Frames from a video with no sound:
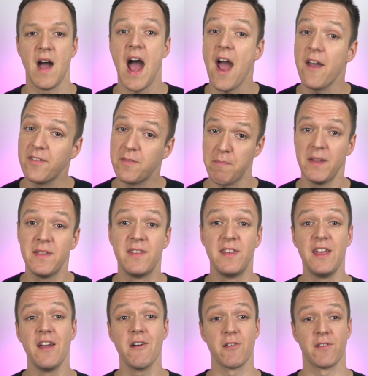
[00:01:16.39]
I spent
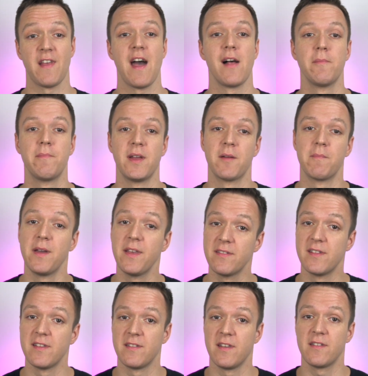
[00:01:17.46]
years helping
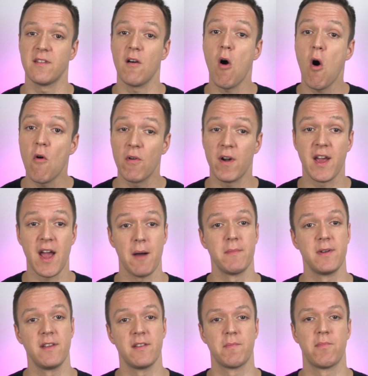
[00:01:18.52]
businesses
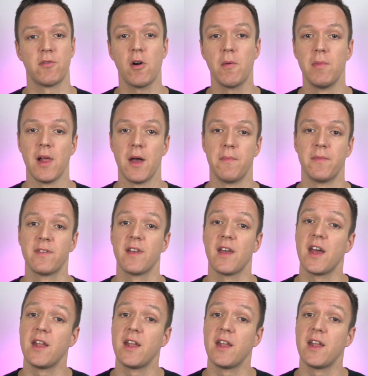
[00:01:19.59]
overcome these problems